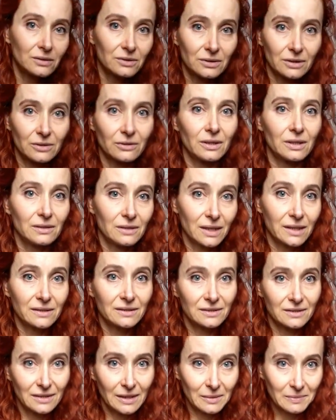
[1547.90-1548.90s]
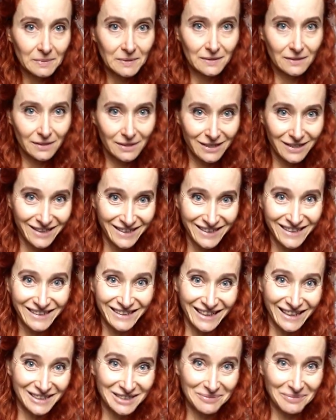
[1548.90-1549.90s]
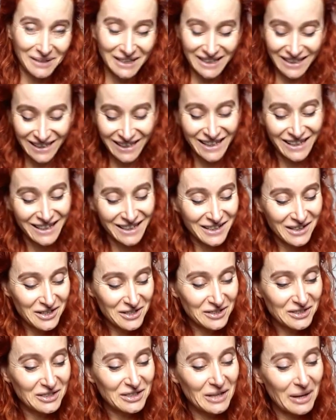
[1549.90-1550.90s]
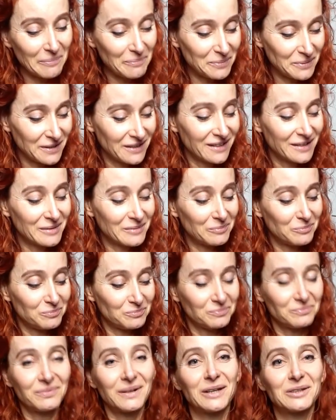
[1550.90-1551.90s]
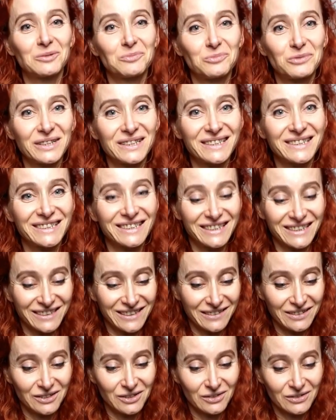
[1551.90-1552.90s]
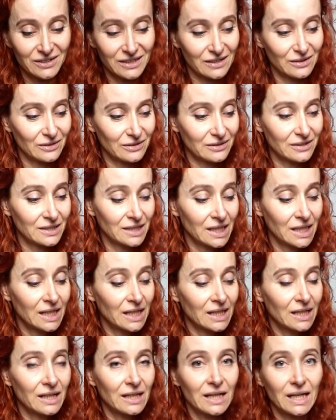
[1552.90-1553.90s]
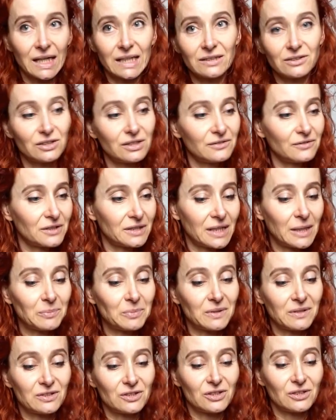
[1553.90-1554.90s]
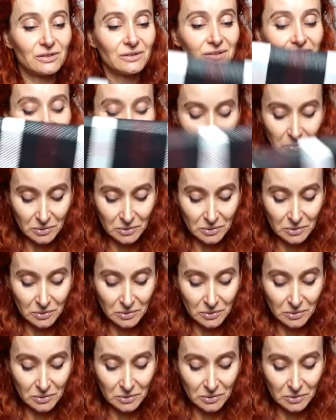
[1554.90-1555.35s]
you know, I like snaps. That's my snap hand press that I use a lot. And she's very happy and she looks very